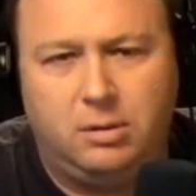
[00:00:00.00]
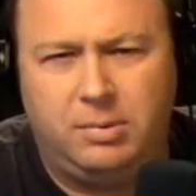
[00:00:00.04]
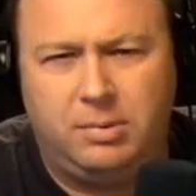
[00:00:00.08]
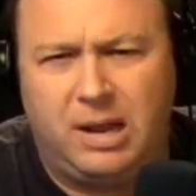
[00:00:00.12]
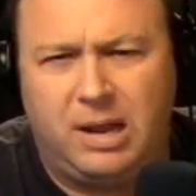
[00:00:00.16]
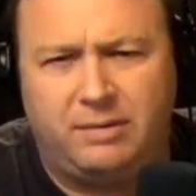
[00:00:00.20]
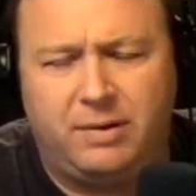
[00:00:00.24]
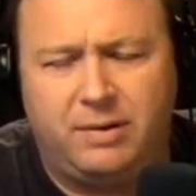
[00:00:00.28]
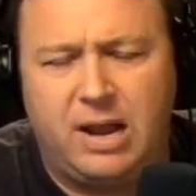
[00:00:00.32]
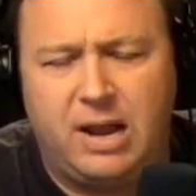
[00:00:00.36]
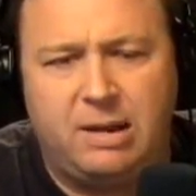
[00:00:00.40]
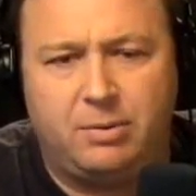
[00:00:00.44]
be
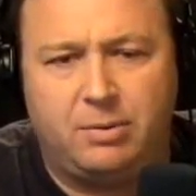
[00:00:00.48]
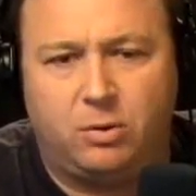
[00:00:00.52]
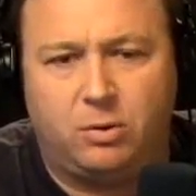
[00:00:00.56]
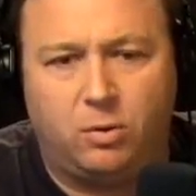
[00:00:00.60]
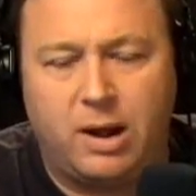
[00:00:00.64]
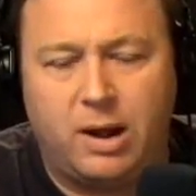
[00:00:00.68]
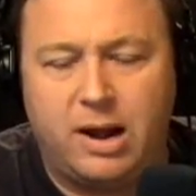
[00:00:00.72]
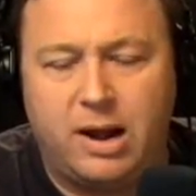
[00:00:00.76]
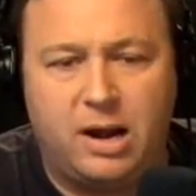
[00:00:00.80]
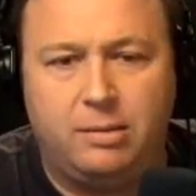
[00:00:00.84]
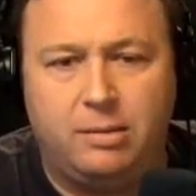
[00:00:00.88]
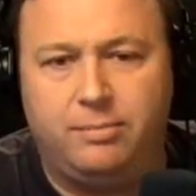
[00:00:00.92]
like if a neighbor
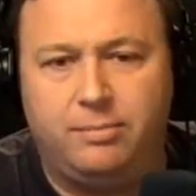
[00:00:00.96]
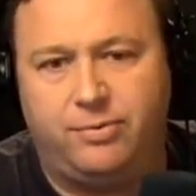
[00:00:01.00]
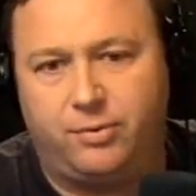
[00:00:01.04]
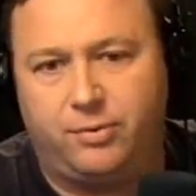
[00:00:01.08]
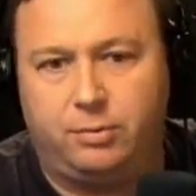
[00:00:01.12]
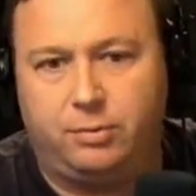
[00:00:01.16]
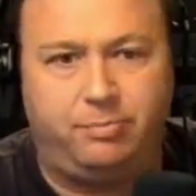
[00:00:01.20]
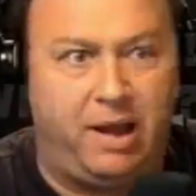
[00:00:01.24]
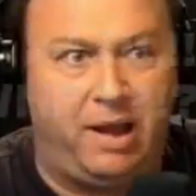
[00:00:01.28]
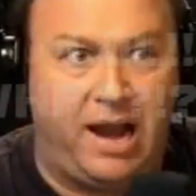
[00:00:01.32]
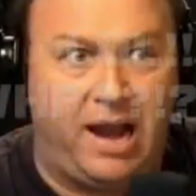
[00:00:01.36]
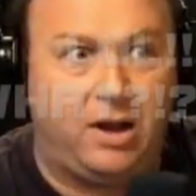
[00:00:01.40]
ran up and
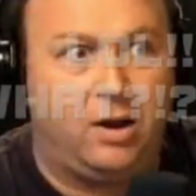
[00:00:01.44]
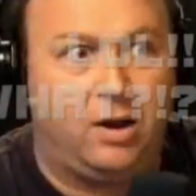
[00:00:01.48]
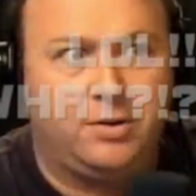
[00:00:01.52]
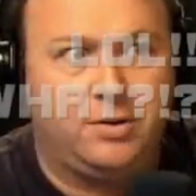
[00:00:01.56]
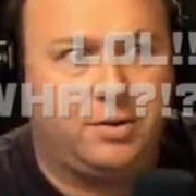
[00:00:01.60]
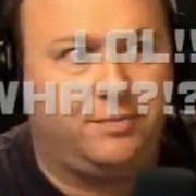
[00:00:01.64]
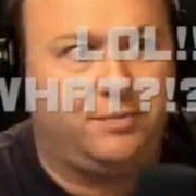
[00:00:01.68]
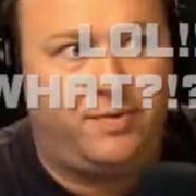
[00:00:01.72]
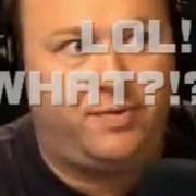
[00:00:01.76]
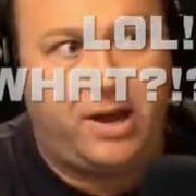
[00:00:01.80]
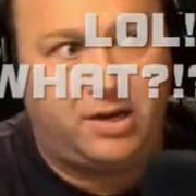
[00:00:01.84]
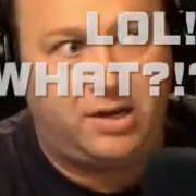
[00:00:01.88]
threw paint on
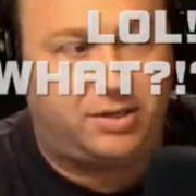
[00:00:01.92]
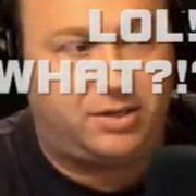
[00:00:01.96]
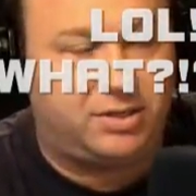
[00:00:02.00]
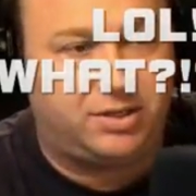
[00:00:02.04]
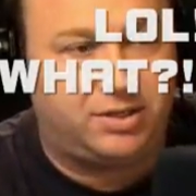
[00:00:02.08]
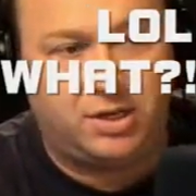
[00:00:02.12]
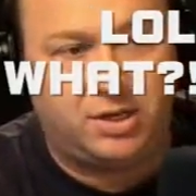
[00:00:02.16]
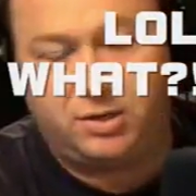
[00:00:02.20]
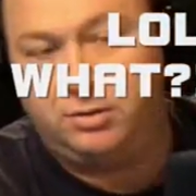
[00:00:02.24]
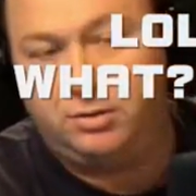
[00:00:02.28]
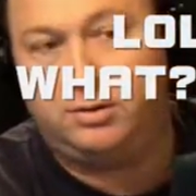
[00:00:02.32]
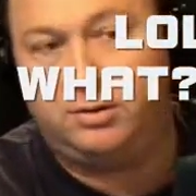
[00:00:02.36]
your face and
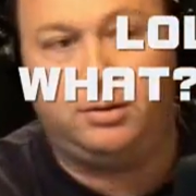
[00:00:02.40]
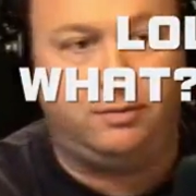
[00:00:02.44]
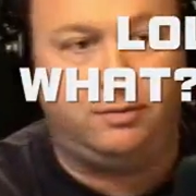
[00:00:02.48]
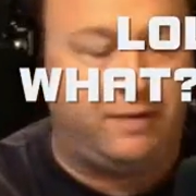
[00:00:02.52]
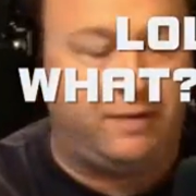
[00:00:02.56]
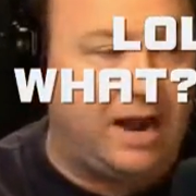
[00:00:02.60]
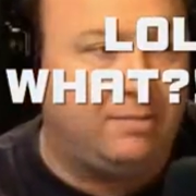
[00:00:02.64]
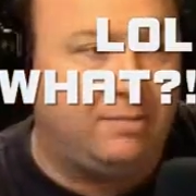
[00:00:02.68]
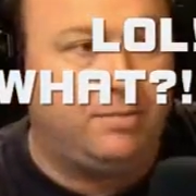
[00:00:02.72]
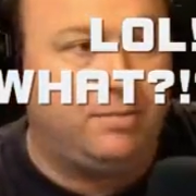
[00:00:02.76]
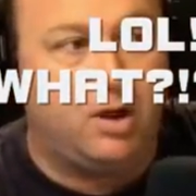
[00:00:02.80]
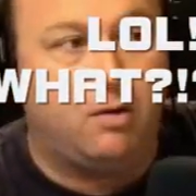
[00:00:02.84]
said, "You didn't
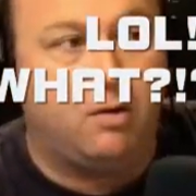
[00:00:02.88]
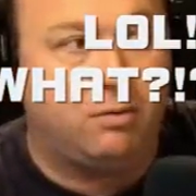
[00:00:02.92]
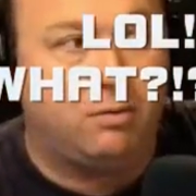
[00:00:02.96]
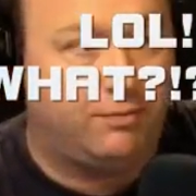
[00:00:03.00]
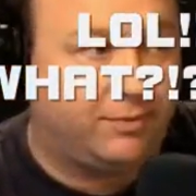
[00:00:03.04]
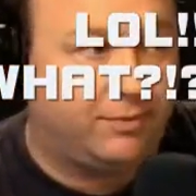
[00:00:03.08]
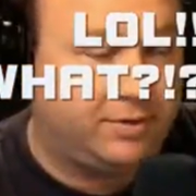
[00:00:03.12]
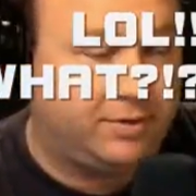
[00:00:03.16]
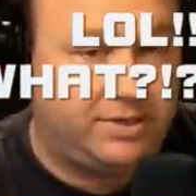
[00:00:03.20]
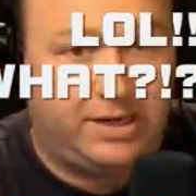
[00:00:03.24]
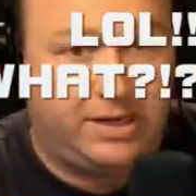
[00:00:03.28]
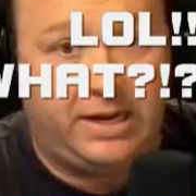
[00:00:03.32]
invite me over
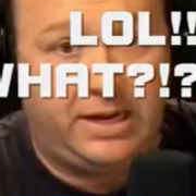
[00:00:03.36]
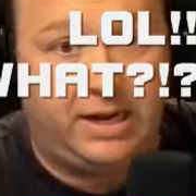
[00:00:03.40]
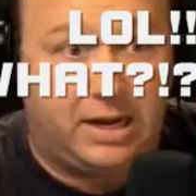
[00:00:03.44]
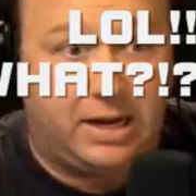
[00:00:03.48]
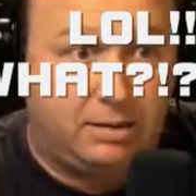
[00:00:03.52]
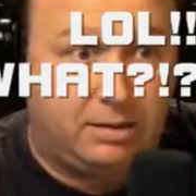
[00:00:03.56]
for tea."